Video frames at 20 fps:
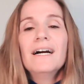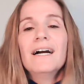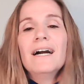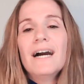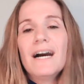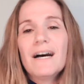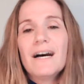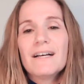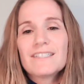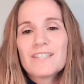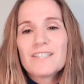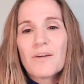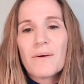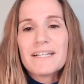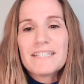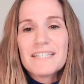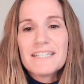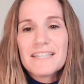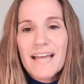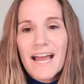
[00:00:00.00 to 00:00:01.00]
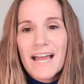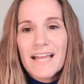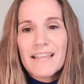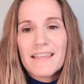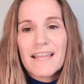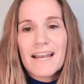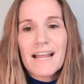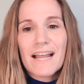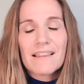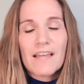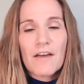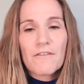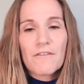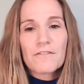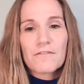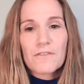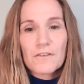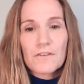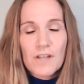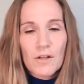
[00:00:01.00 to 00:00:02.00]
Uh, so I did that. And then I left
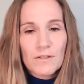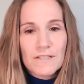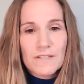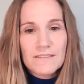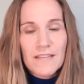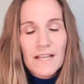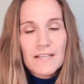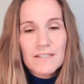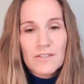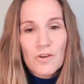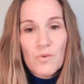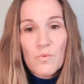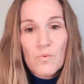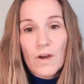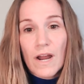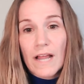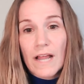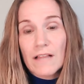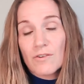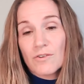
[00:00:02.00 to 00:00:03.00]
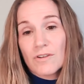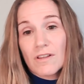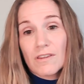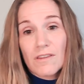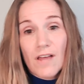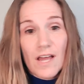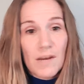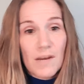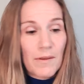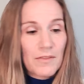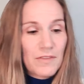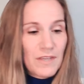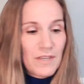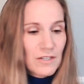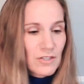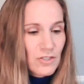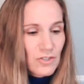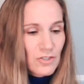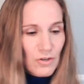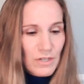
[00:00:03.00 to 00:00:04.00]
for Delta Dental, where I learned a lot about the
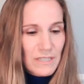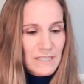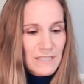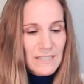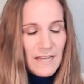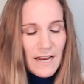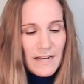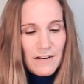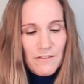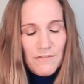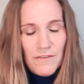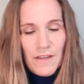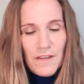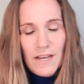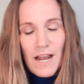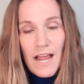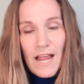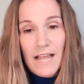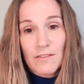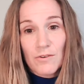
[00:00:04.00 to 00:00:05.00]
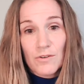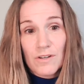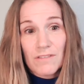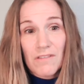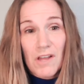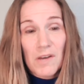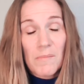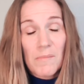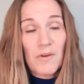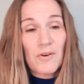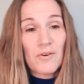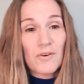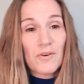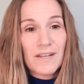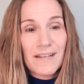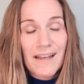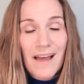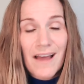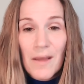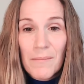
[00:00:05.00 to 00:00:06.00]
insurance side of it. I learned a lot about
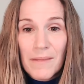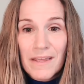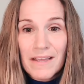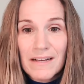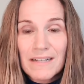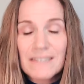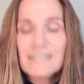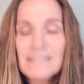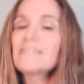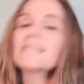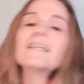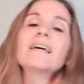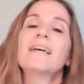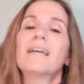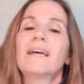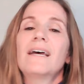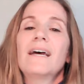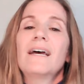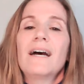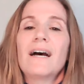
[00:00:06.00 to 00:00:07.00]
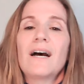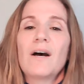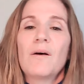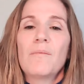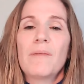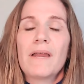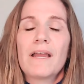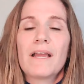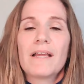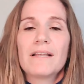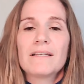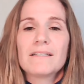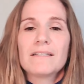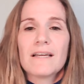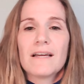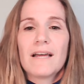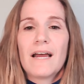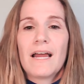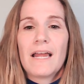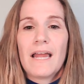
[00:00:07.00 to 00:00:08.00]
ergonomics. Um, and
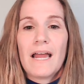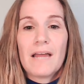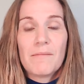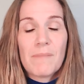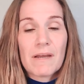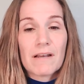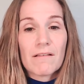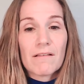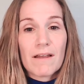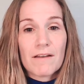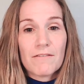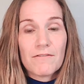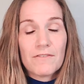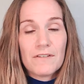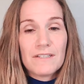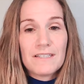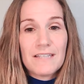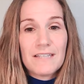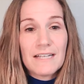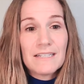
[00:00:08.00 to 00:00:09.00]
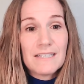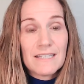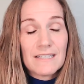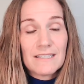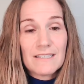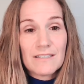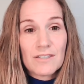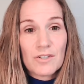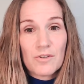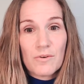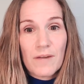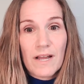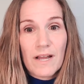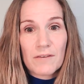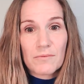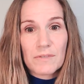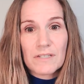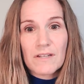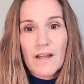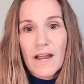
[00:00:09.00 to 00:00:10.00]
I, I met a lot of dentists who had
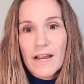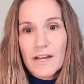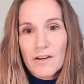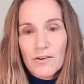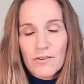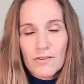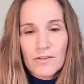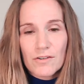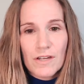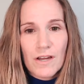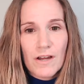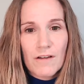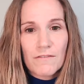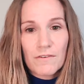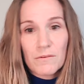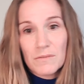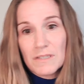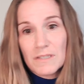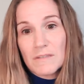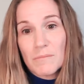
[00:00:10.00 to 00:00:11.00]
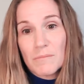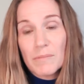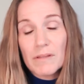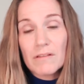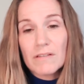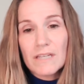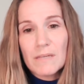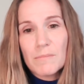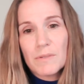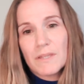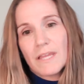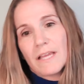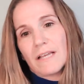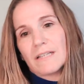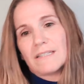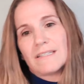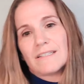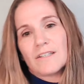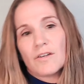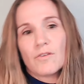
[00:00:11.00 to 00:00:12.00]
retired uh, from disability, but they
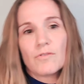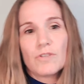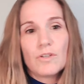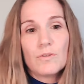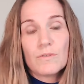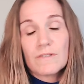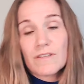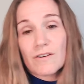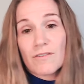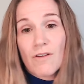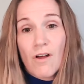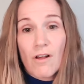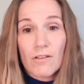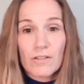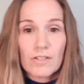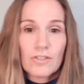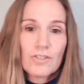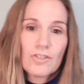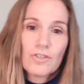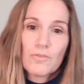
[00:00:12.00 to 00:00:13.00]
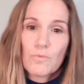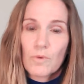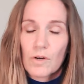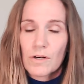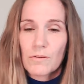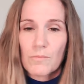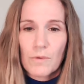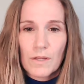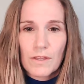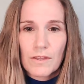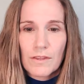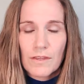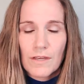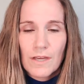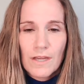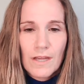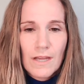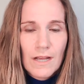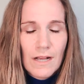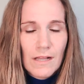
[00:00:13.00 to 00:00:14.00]
could still use their knowledge to work with
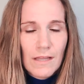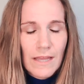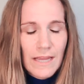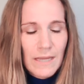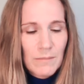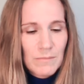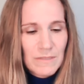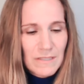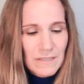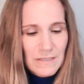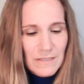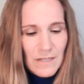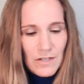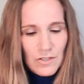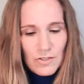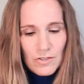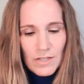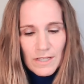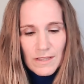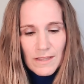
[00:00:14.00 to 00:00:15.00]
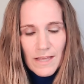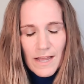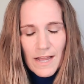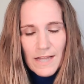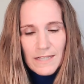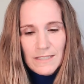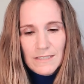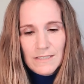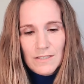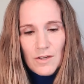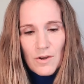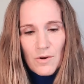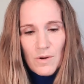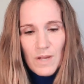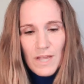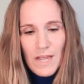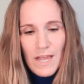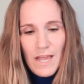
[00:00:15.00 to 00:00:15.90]
claims and such like that. So